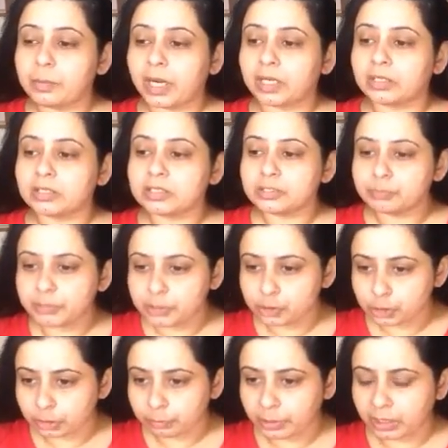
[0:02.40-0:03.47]
partners,
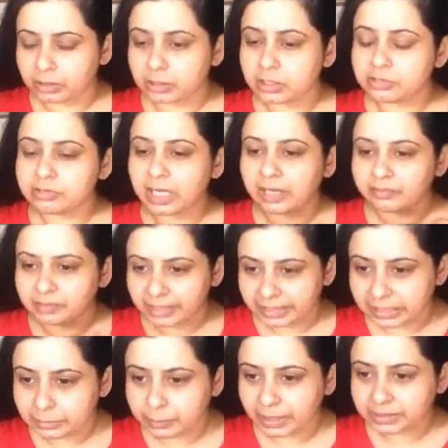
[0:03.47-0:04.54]
spiritual partners, we have
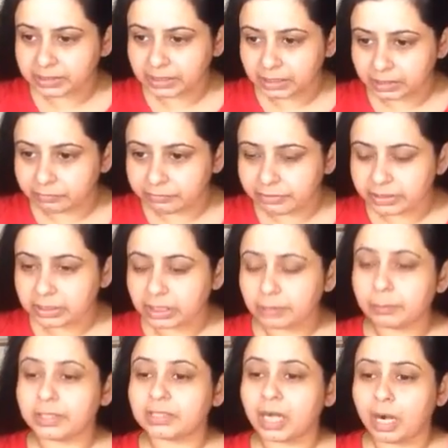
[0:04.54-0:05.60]
telepathy and
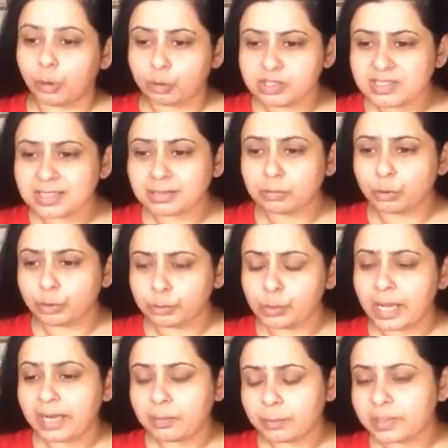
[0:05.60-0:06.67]
everything, but how is that going to
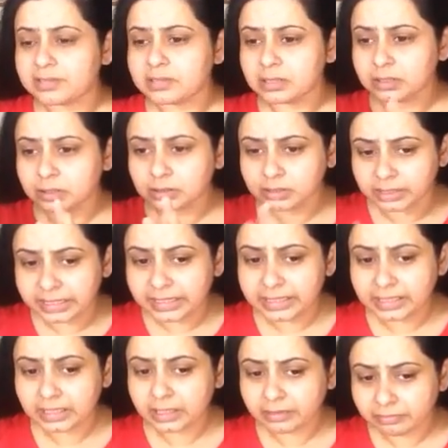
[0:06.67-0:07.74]
help us in the
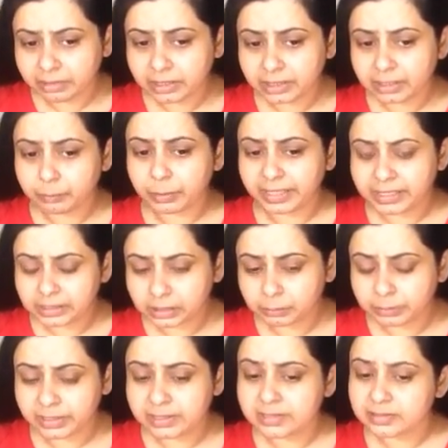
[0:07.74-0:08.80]
3D living, in paying the
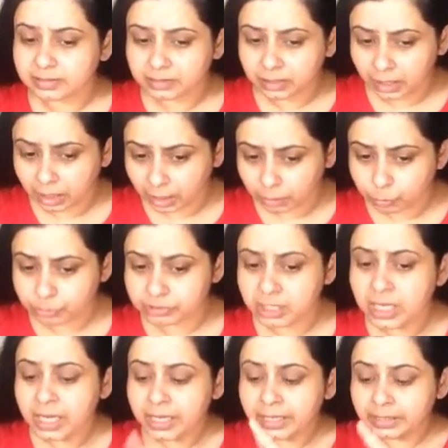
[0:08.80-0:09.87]
bills in the house,
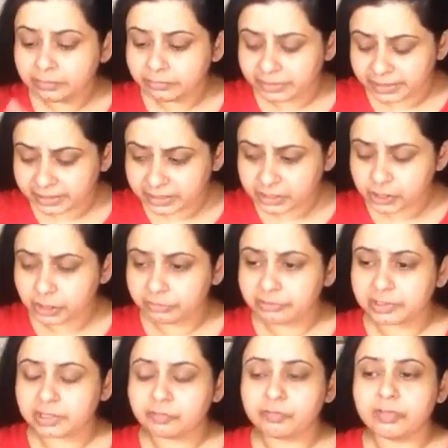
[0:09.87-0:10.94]
in rearing
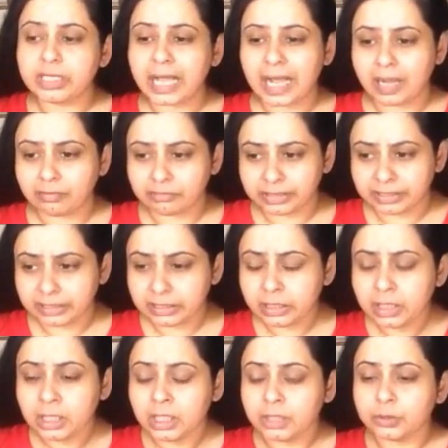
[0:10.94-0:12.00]
children if we have any,
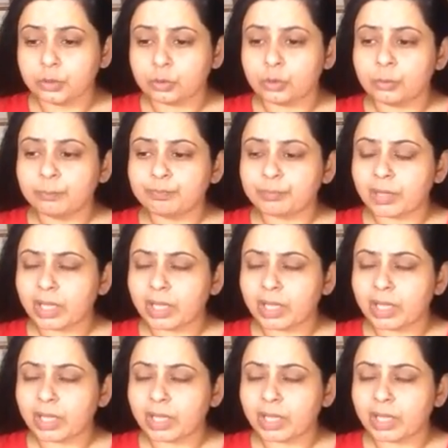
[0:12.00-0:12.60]
you know?